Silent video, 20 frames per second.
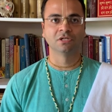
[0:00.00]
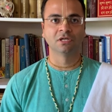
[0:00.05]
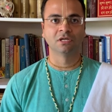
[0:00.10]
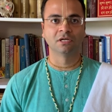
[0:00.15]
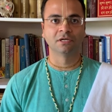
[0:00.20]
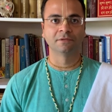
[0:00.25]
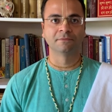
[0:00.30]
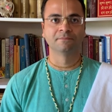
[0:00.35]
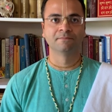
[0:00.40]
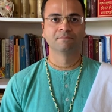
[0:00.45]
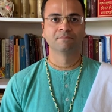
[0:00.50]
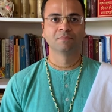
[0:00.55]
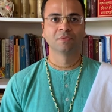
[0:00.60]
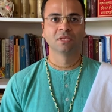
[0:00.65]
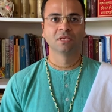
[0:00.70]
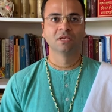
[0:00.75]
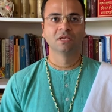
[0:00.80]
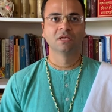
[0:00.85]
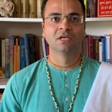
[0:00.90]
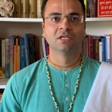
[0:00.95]
Uh,
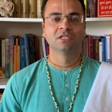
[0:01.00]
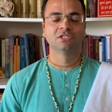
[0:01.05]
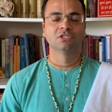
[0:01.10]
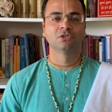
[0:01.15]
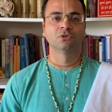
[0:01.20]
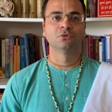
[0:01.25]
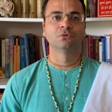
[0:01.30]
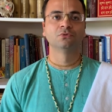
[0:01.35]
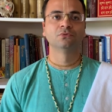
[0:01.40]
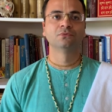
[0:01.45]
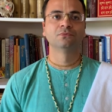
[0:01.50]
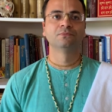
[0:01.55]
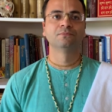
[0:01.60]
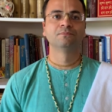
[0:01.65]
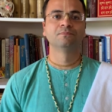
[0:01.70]
so